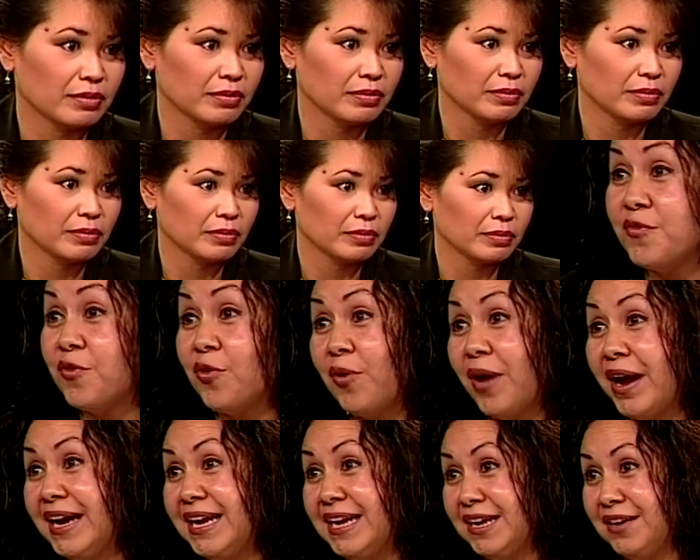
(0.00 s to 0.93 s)
Well, there's a
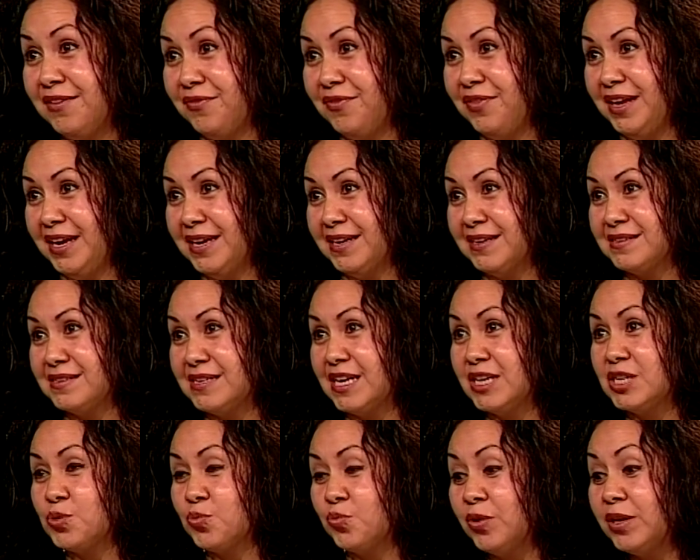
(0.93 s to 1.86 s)
variety of things.
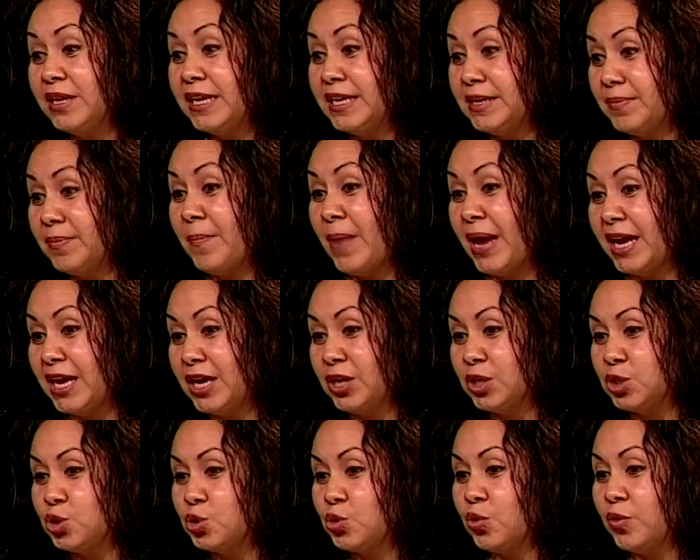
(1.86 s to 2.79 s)
It's really making
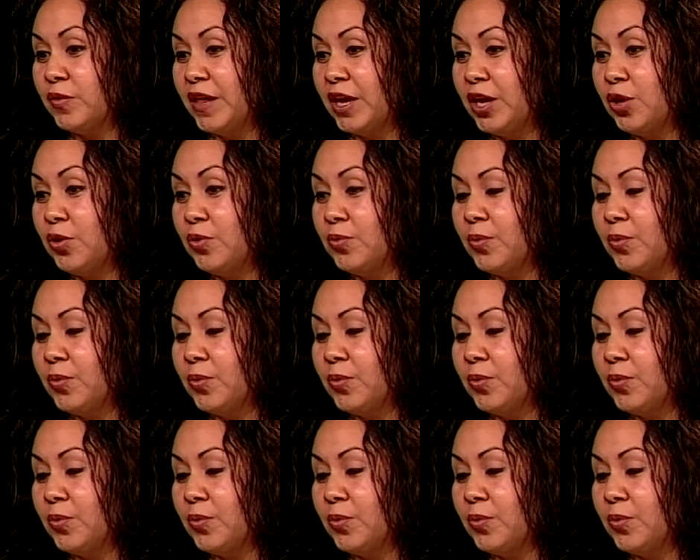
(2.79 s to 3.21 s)
sure that